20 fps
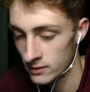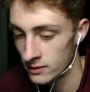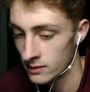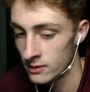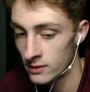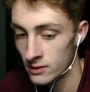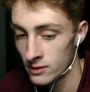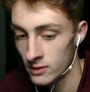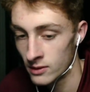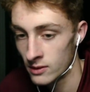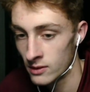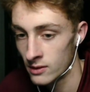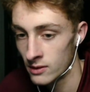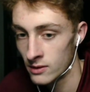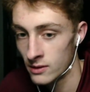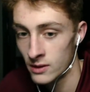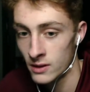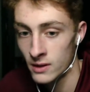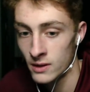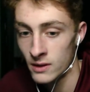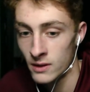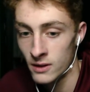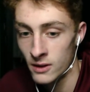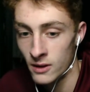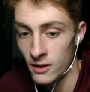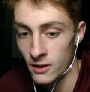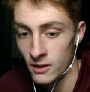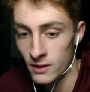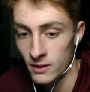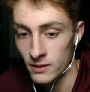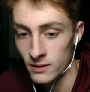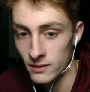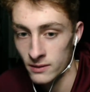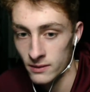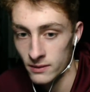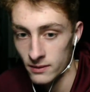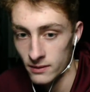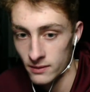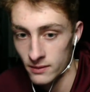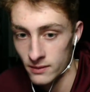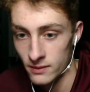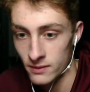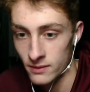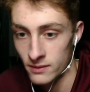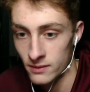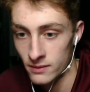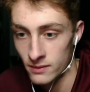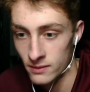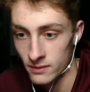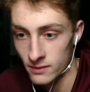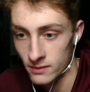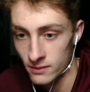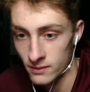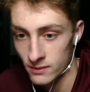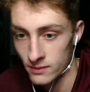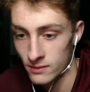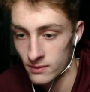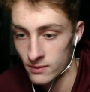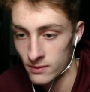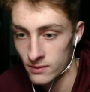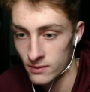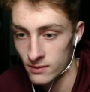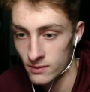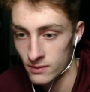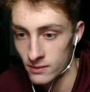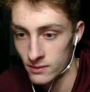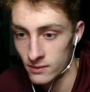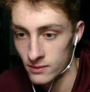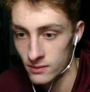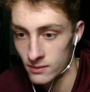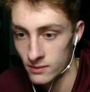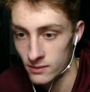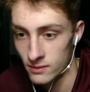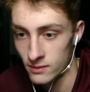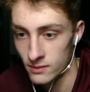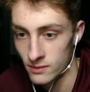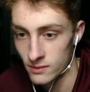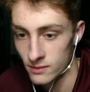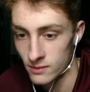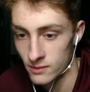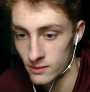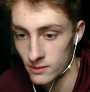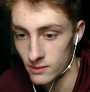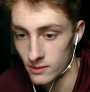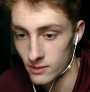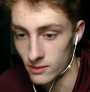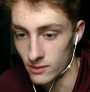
(no one is talking)